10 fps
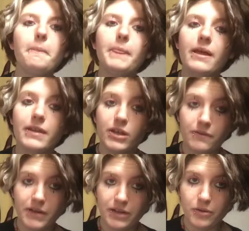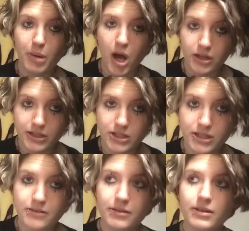And then you have
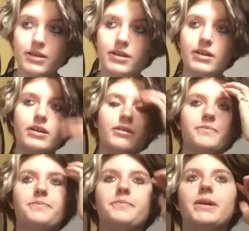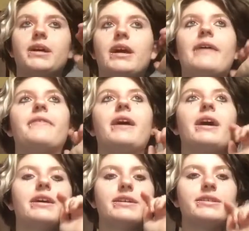anthropology, and
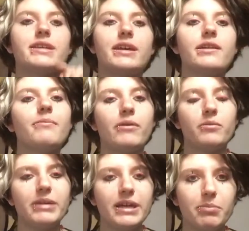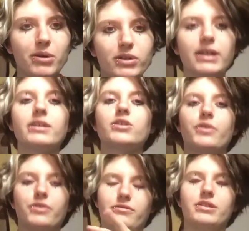that is in Mountain Peak building. So
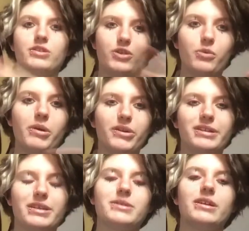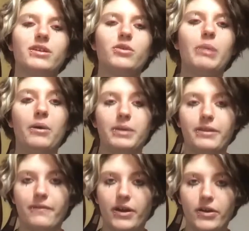the 2 buildings I was telling you about with the
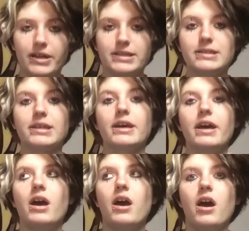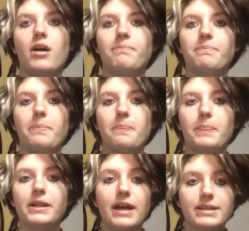various
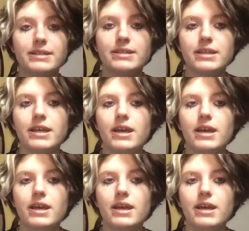classes.